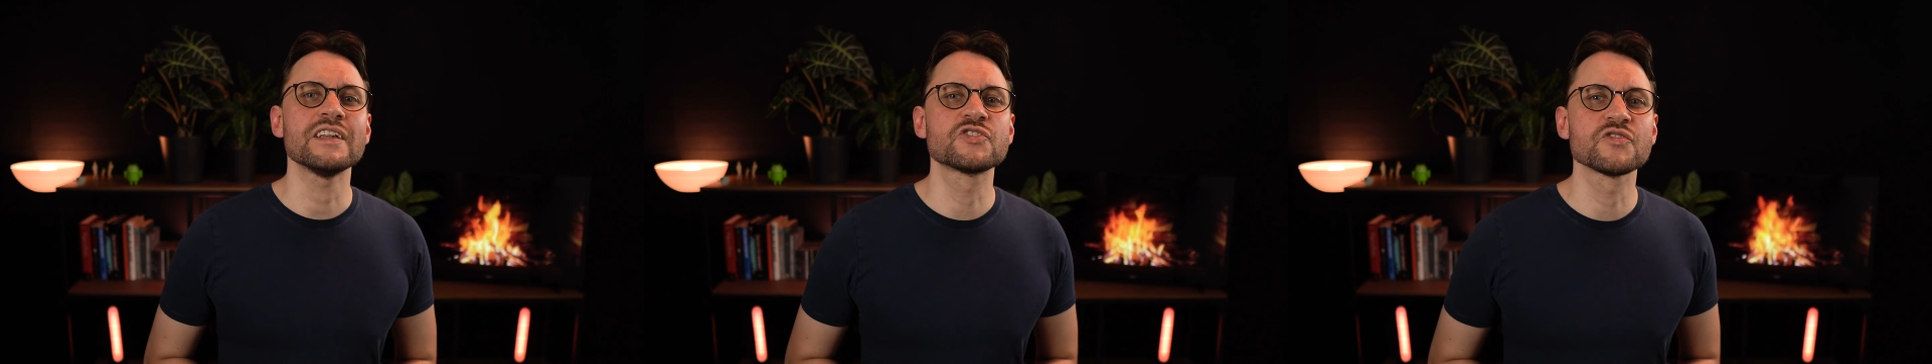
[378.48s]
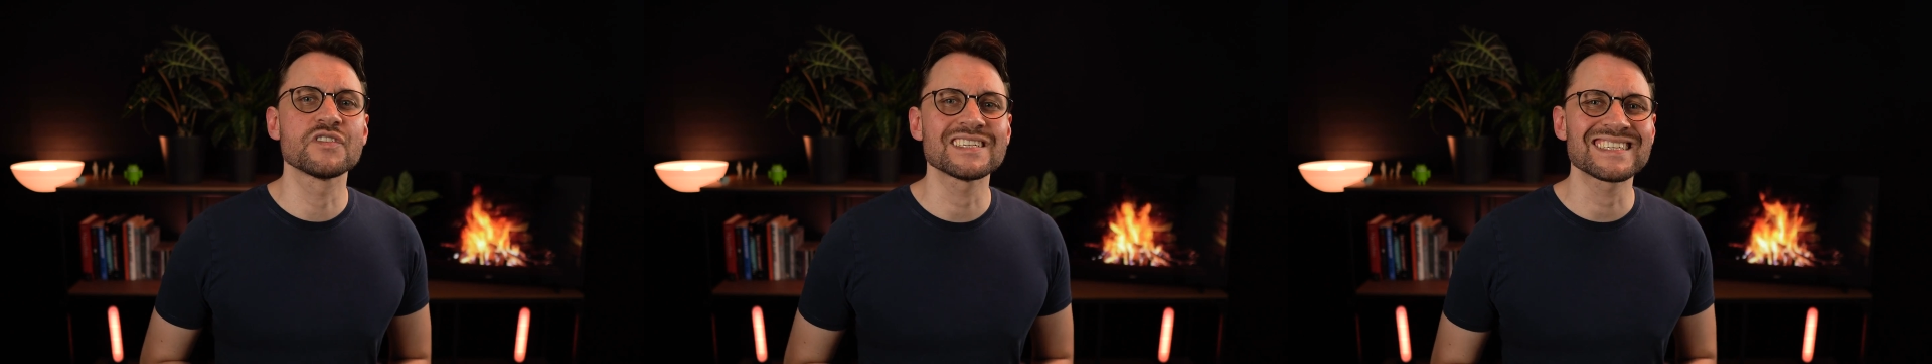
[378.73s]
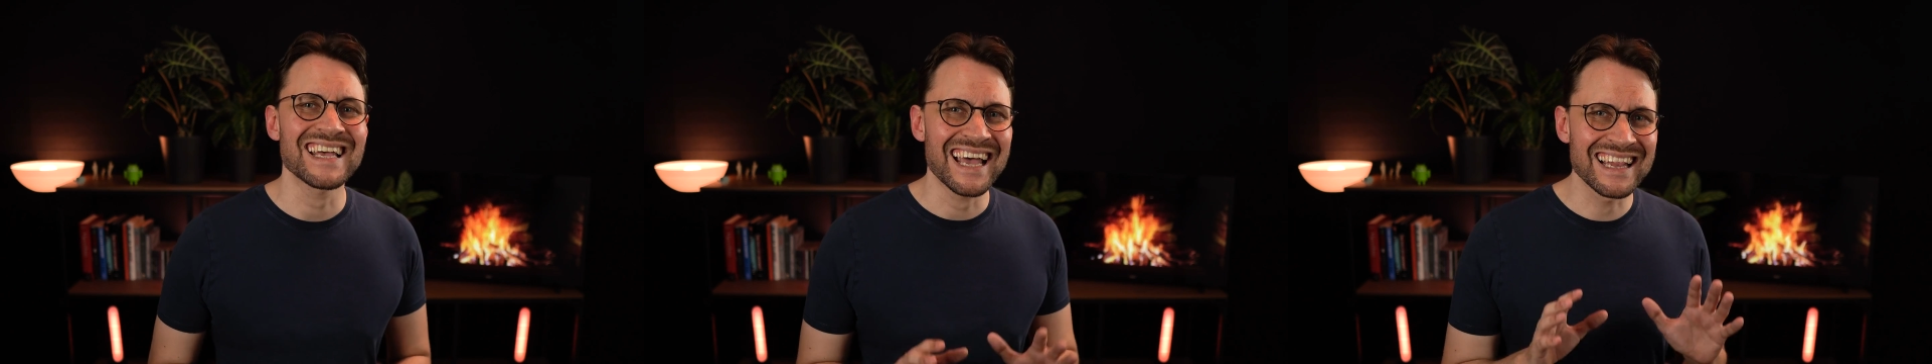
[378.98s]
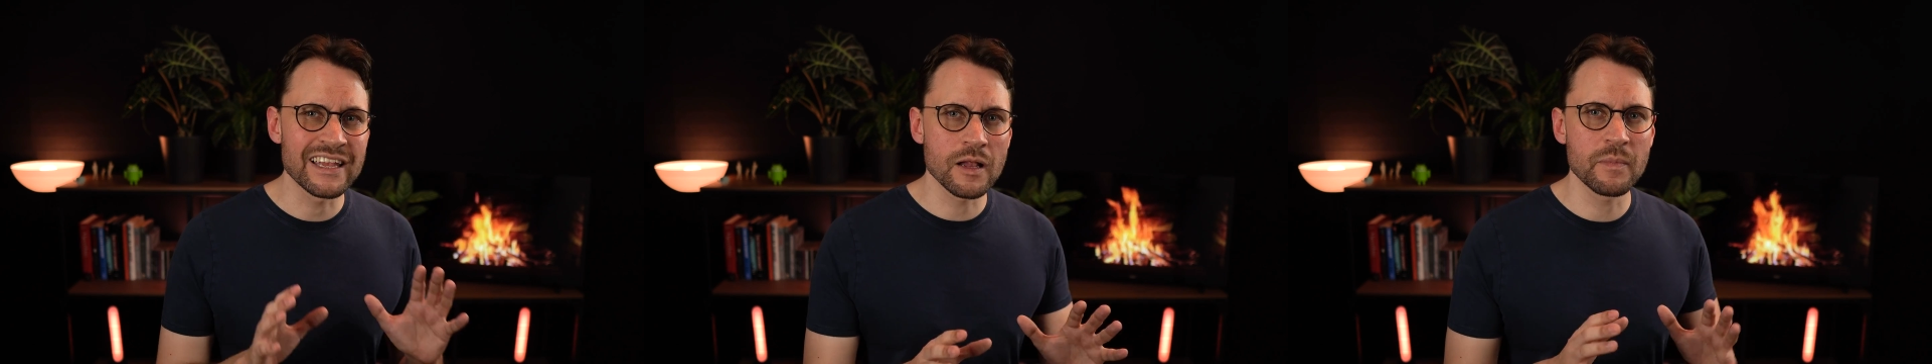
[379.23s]
into this
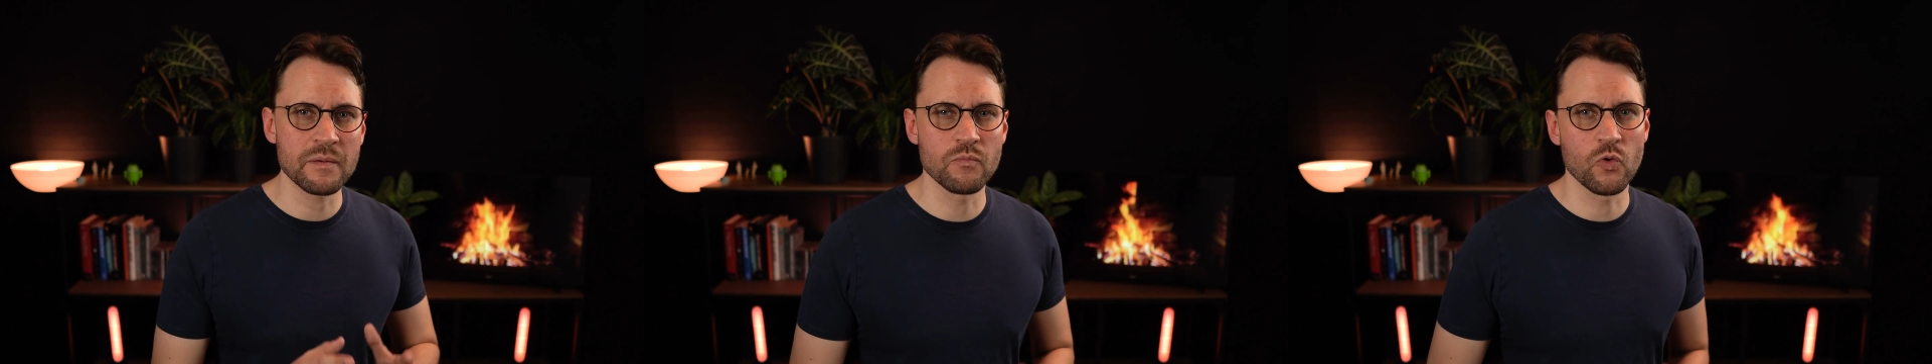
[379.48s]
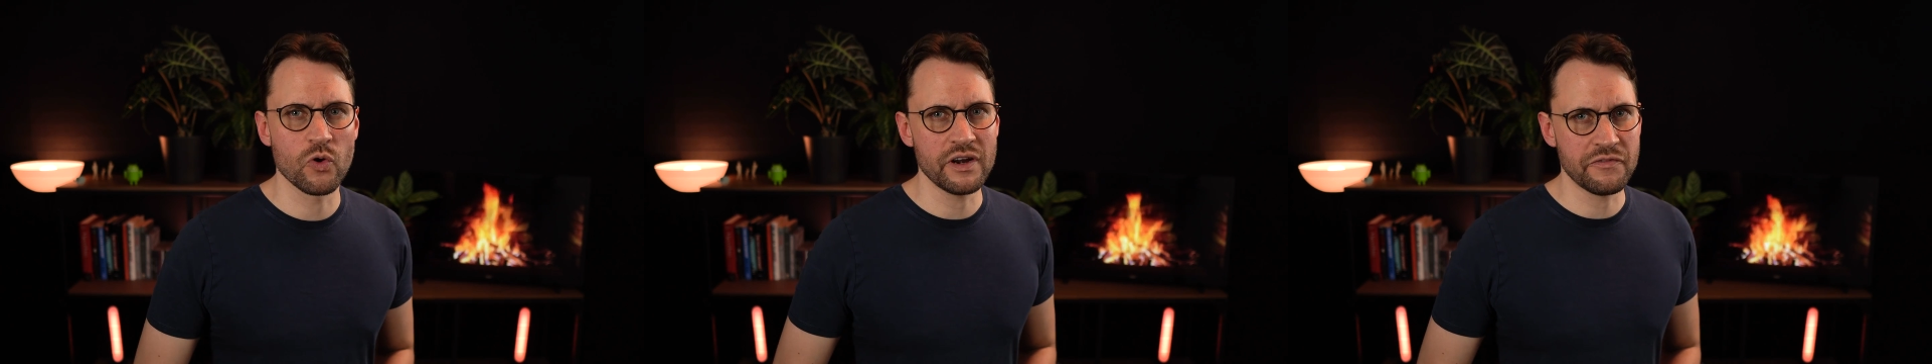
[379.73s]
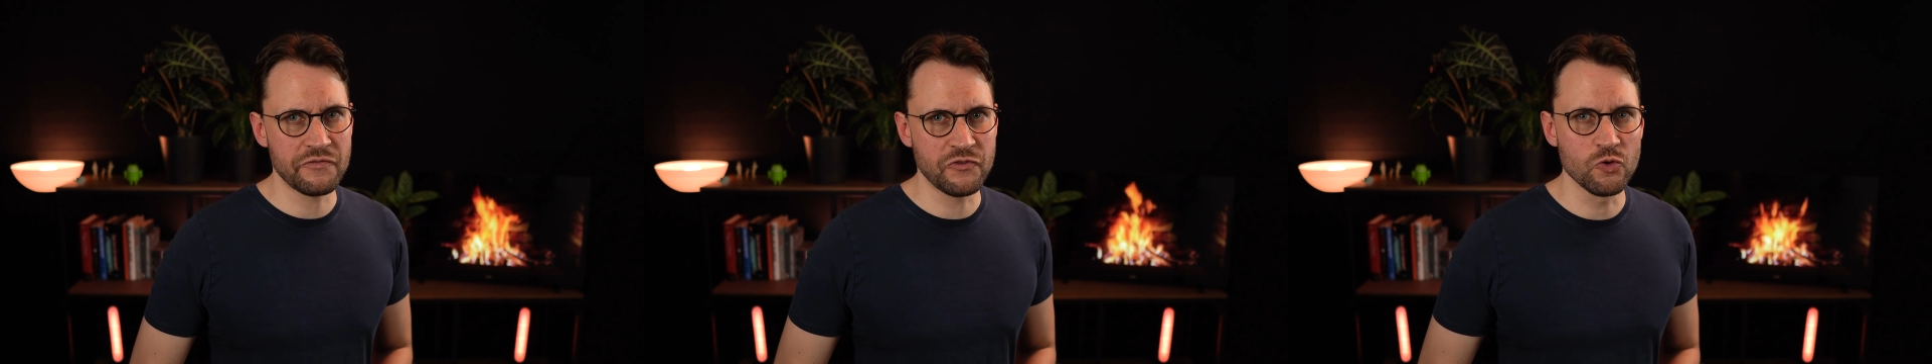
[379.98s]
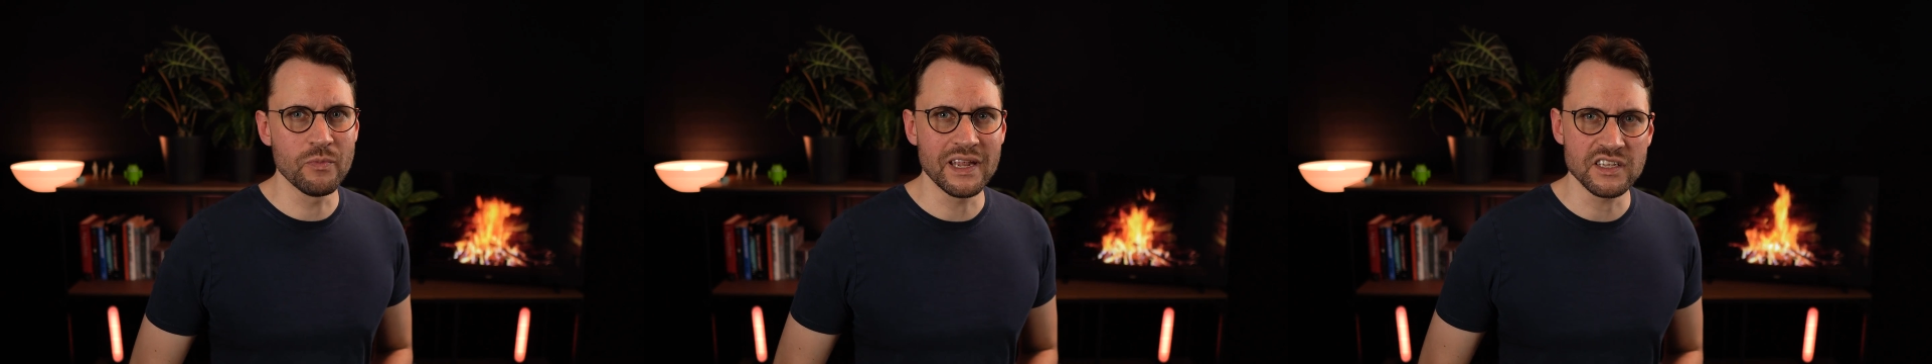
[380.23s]
a little bit more in a
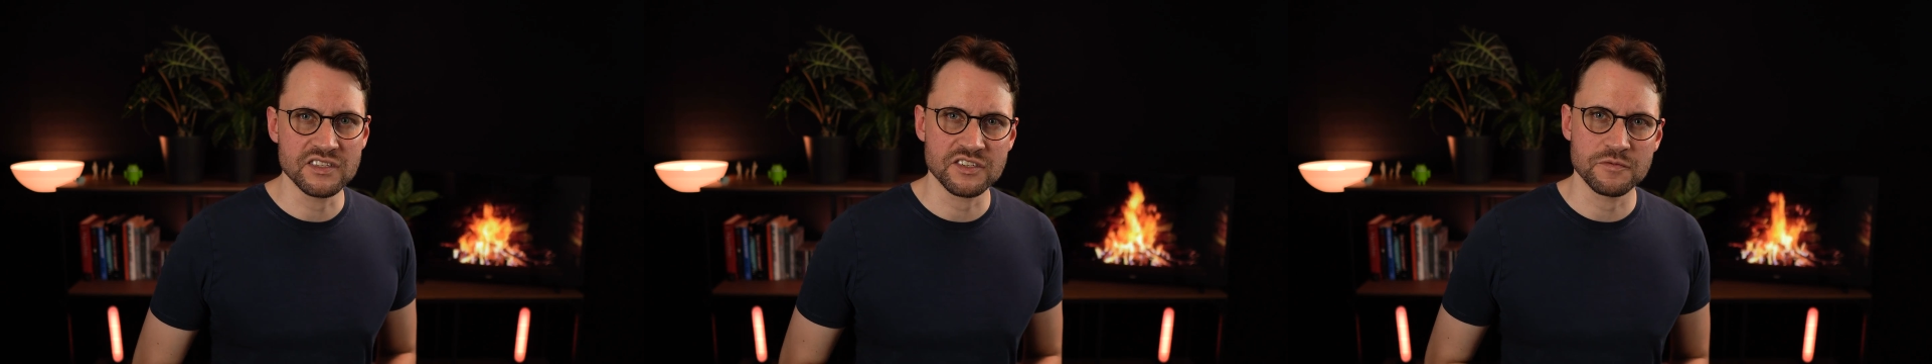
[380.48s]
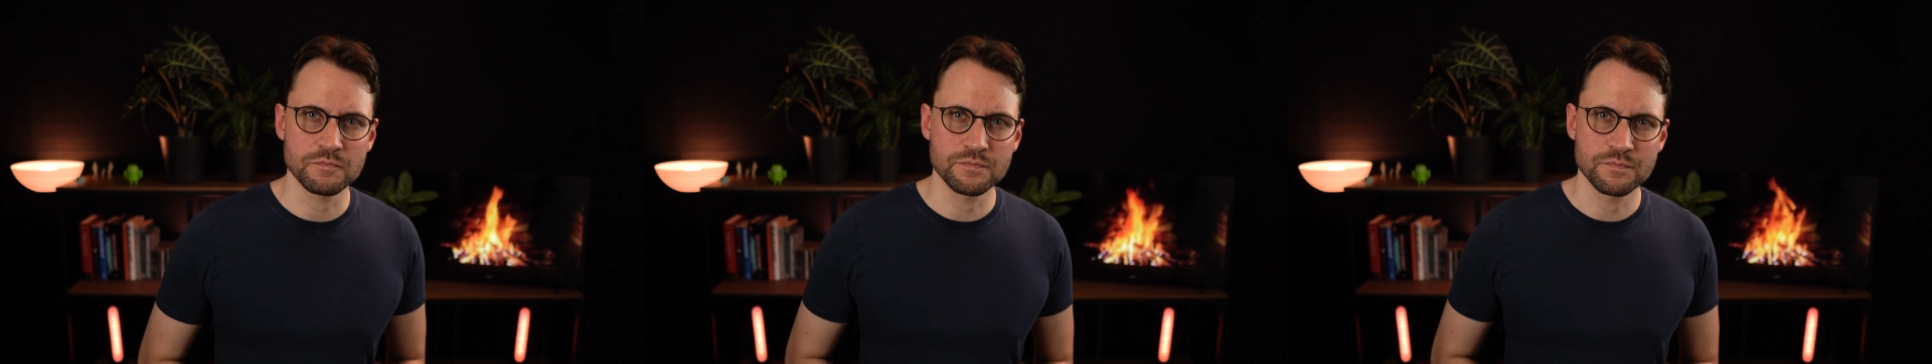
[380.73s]
few minutes.